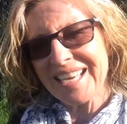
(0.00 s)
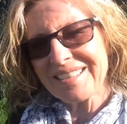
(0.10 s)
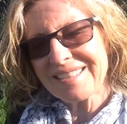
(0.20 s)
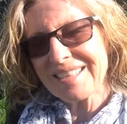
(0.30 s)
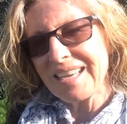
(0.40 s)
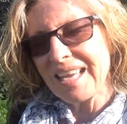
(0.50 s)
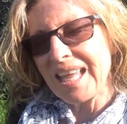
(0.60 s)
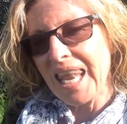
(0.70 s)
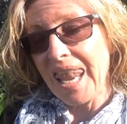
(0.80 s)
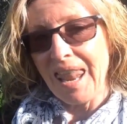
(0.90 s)
as
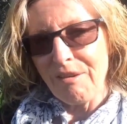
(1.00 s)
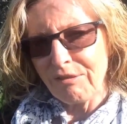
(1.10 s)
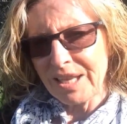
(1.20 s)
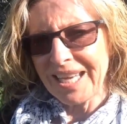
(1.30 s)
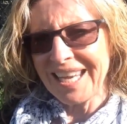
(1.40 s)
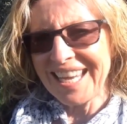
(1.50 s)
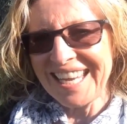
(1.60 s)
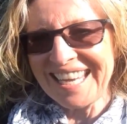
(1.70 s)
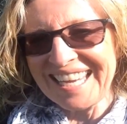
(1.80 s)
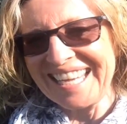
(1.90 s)
lovely
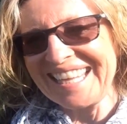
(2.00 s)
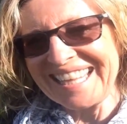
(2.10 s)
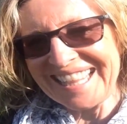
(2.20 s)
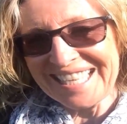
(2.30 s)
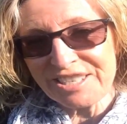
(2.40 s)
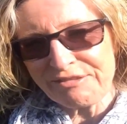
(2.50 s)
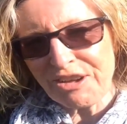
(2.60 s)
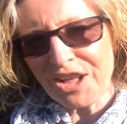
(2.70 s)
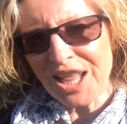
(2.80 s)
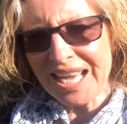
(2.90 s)
in this
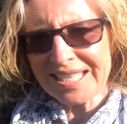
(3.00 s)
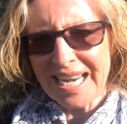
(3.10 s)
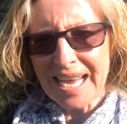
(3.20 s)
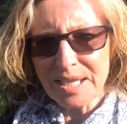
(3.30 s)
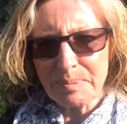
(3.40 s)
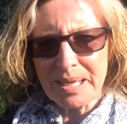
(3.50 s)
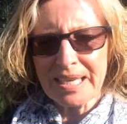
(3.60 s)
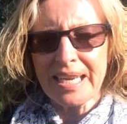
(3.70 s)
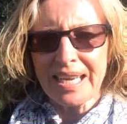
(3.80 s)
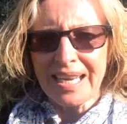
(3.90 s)
fall as it has
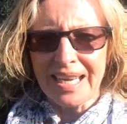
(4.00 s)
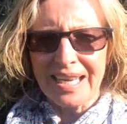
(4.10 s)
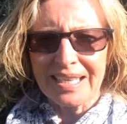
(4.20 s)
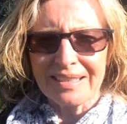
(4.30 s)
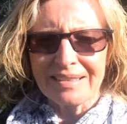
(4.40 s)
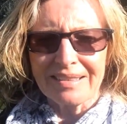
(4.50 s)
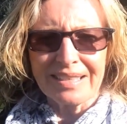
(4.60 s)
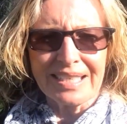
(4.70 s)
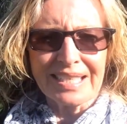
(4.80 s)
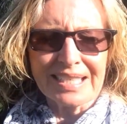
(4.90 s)
been in,
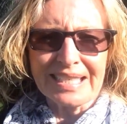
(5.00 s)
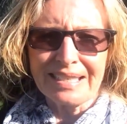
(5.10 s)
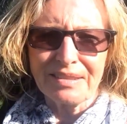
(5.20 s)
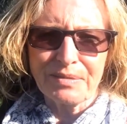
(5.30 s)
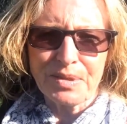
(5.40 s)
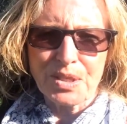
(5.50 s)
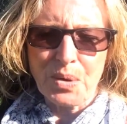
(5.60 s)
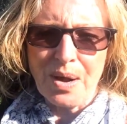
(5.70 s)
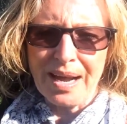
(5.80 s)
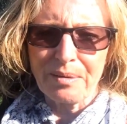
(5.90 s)
in Italy.
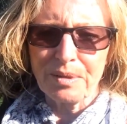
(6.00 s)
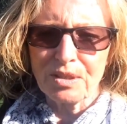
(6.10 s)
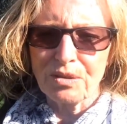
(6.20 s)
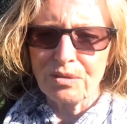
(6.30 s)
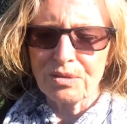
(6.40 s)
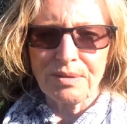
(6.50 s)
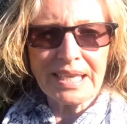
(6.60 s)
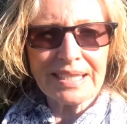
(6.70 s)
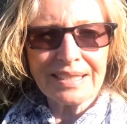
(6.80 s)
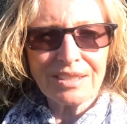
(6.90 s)
So I will go
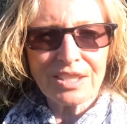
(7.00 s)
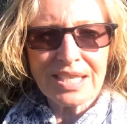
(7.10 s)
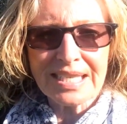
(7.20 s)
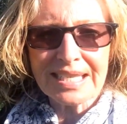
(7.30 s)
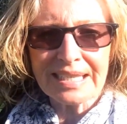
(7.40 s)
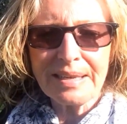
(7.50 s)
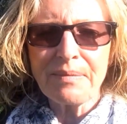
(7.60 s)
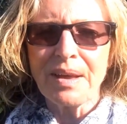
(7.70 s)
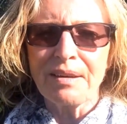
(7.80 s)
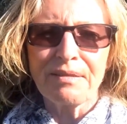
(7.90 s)
directly to Sicily.
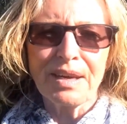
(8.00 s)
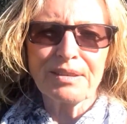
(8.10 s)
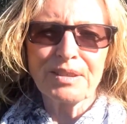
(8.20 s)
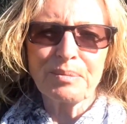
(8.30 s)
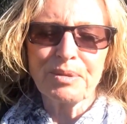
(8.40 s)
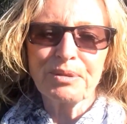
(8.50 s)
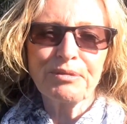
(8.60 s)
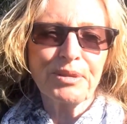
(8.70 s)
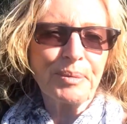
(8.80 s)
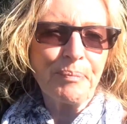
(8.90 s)
Found a
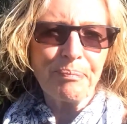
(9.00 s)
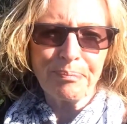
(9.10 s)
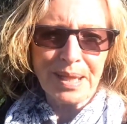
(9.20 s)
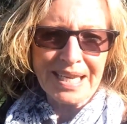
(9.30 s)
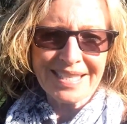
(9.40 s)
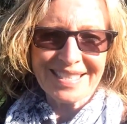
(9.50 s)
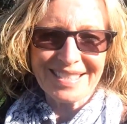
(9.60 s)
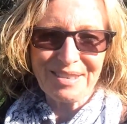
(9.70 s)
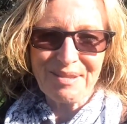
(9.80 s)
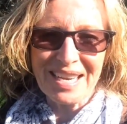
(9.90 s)
beautiful place
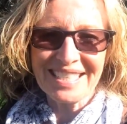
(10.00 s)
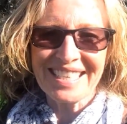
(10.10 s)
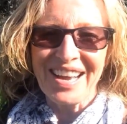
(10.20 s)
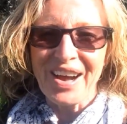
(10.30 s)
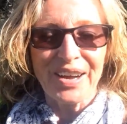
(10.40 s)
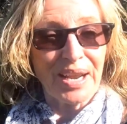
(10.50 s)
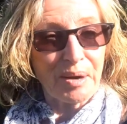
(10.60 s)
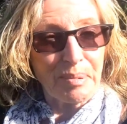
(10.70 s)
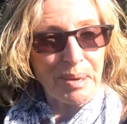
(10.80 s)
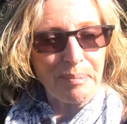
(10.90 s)
to rent on
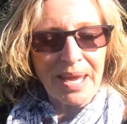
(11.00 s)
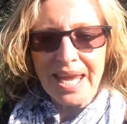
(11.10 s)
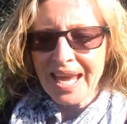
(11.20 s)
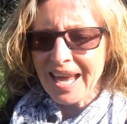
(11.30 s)
Airbnb.